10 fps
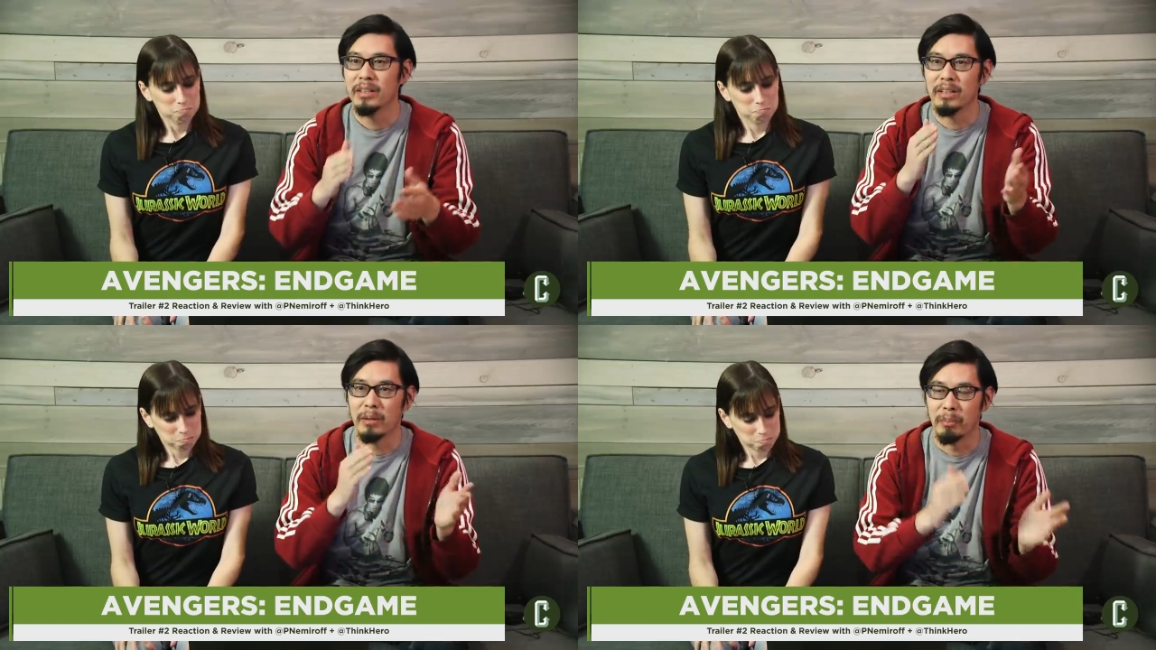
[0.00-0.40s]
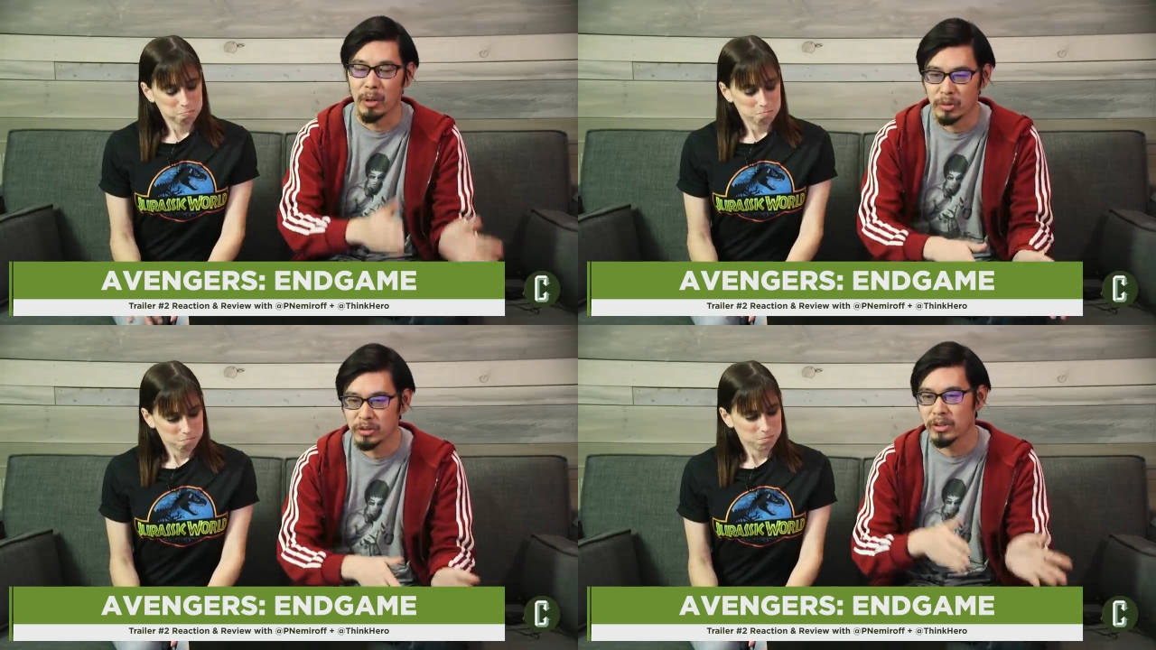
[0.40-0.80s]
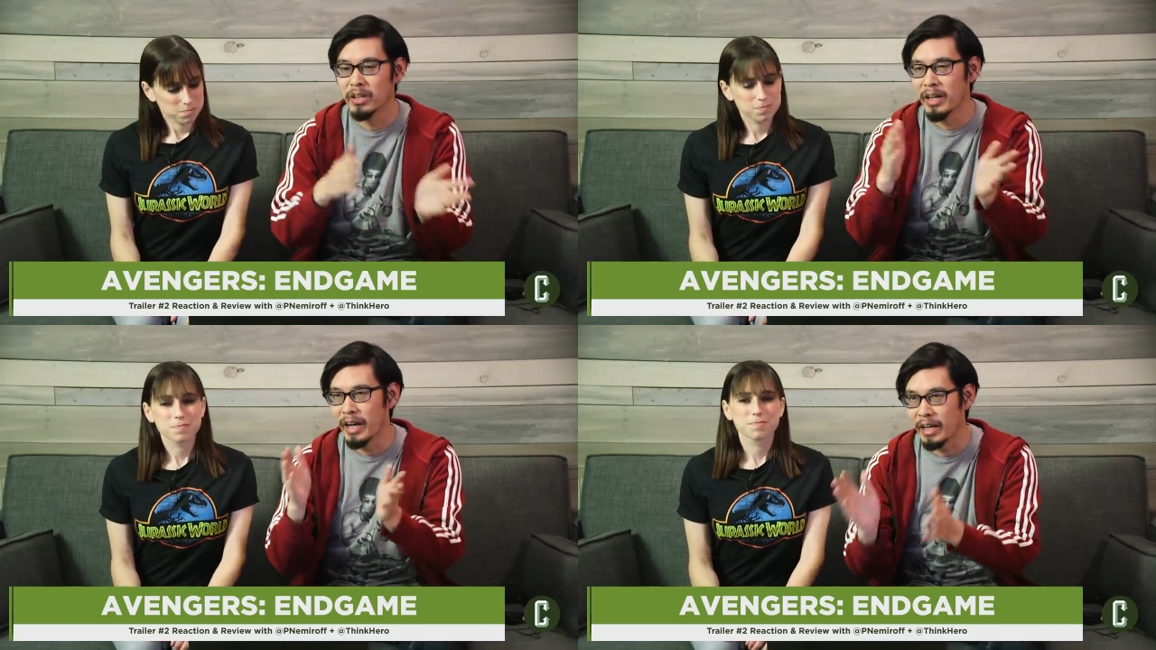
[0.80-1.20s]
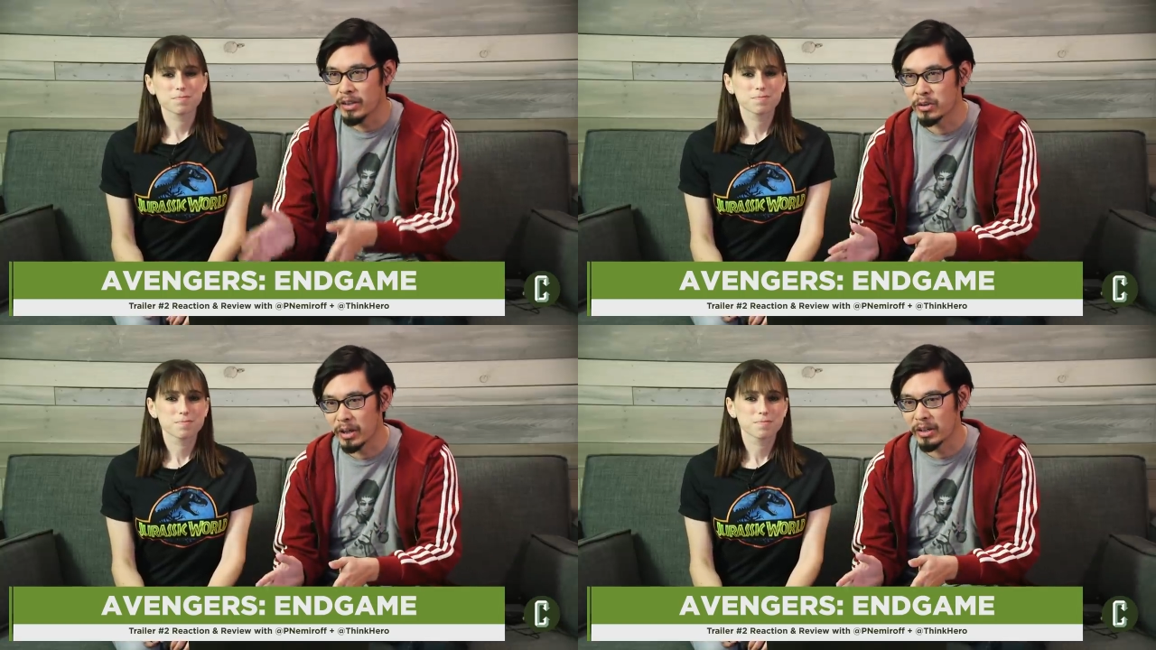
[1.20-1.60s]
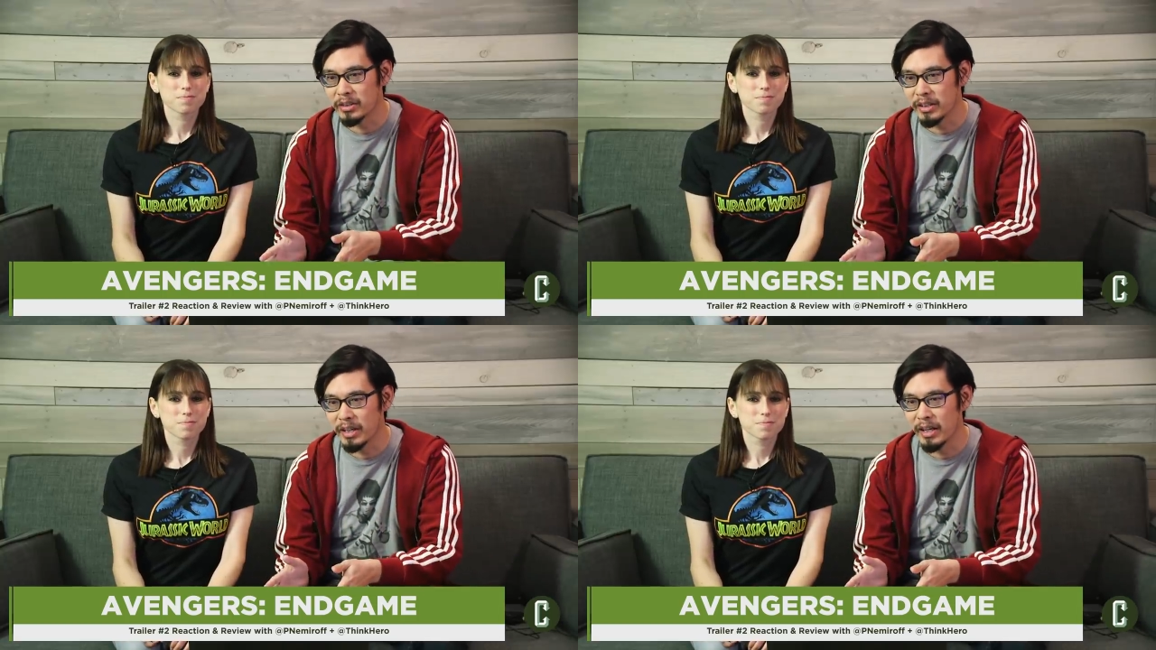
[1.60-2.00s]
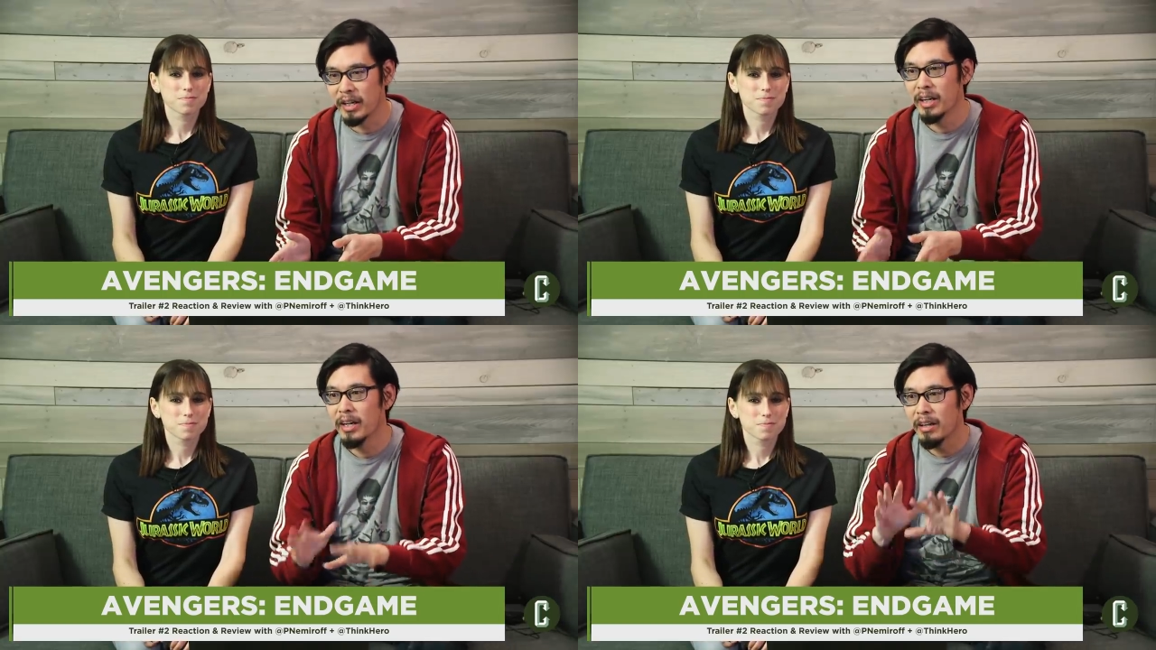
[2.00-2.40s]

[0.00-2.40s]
Speaker 1: They had the poster and the trailer today.